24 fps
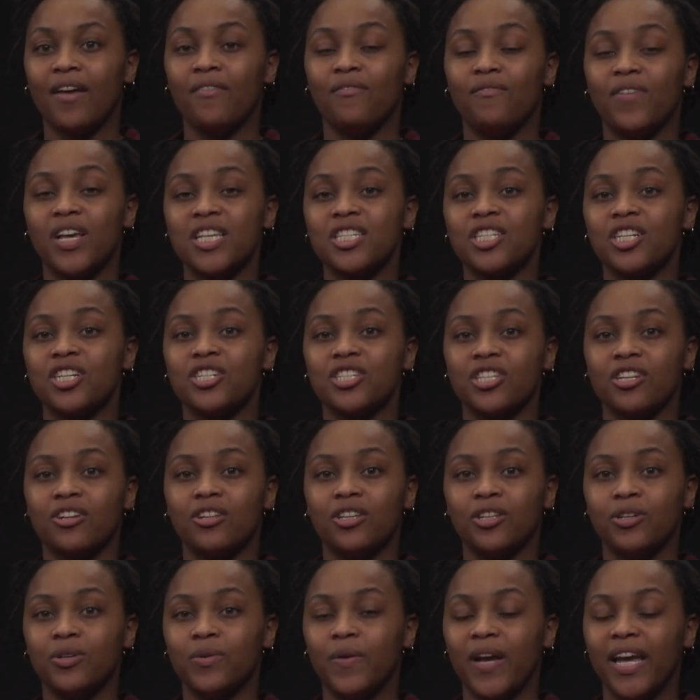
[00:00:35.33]
Visitors
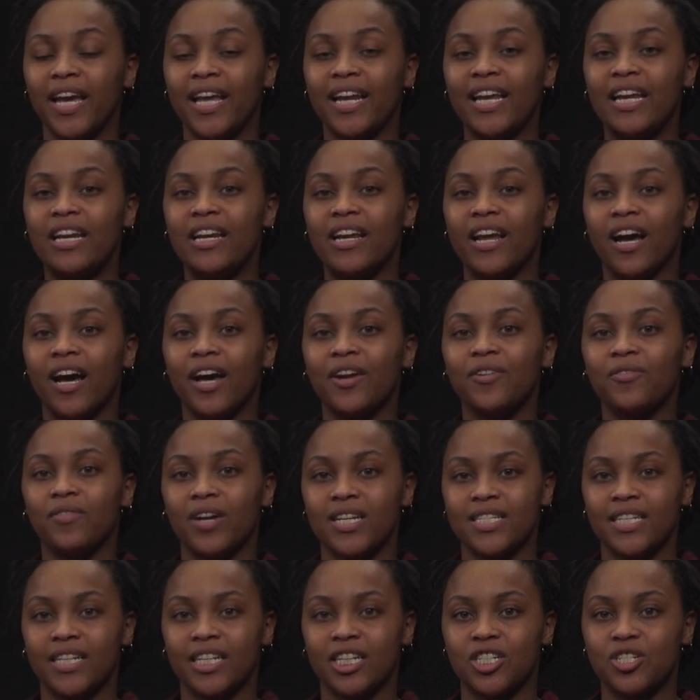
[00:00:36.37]
include any
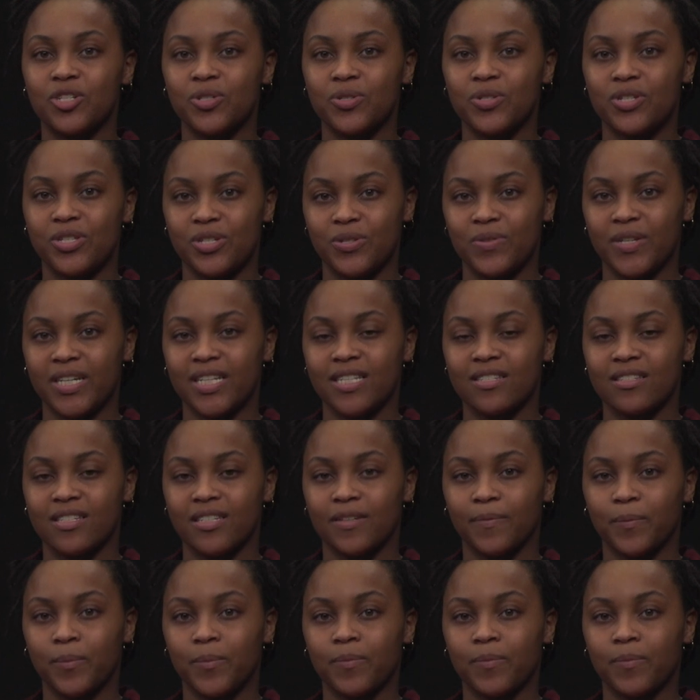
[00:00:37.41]
non-residential students.